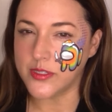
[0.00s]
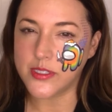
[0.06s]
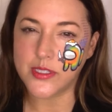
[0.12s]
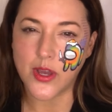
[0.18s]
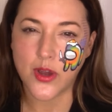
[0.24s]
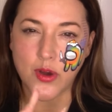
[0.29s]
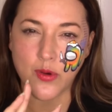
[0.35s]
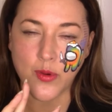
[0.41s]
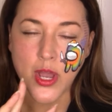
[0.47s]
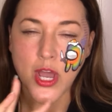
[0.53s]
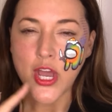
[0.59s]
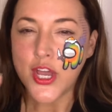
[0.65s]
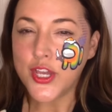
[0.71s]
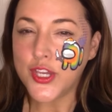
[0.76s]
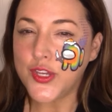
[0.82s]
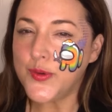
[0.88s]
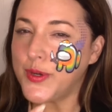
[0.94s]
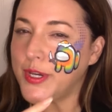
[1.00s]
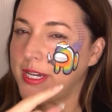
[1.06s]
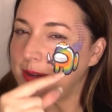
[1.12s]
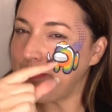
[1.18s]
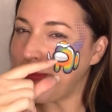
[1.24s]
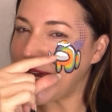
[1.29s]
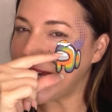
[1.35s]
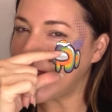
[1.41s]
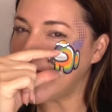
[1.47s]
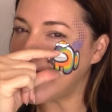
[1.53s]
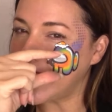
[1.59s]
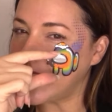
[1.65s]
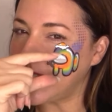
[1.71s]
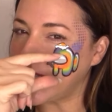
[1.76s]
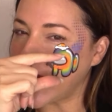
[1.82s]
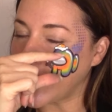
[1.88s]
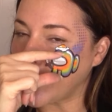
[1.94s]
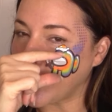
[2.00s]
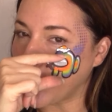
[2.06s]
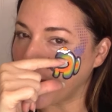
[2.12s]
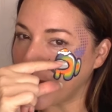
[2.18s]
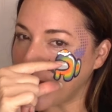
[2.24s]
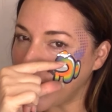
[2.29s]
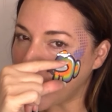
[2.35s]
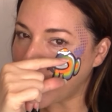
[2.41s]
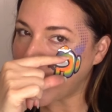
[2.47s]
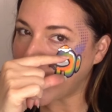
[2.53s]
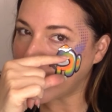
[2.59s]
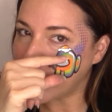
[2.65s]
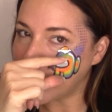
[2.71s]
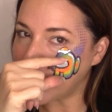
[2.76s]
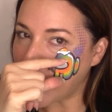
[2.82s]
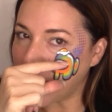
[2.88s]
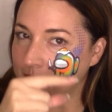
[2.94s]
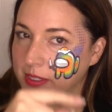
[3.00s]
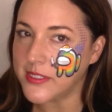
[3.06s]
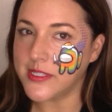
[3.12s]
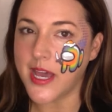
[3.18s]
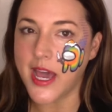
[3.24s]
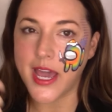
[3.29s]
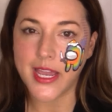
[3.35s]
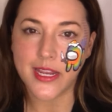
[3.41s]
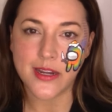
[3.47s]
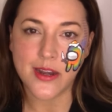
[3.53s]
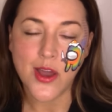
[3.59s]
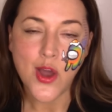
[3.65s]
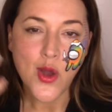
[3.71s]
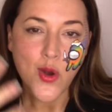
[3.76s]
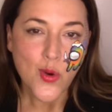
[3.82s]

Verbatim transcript: So you can make this a really quick small design